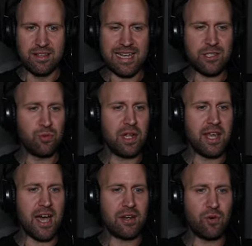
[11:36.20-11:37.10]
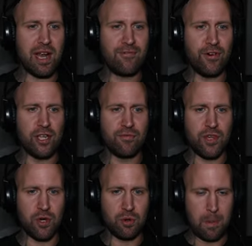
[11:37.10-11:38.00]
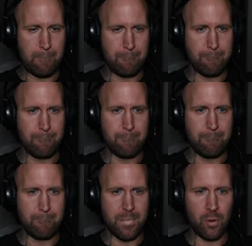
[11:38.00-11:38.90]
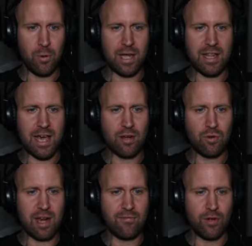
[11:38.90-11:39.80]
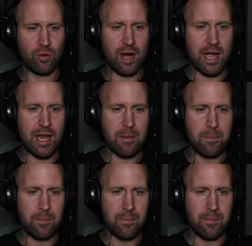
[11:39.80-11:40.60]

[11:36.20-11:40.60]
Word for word: That's really ungrateful of you. Really ungrateful, Granny.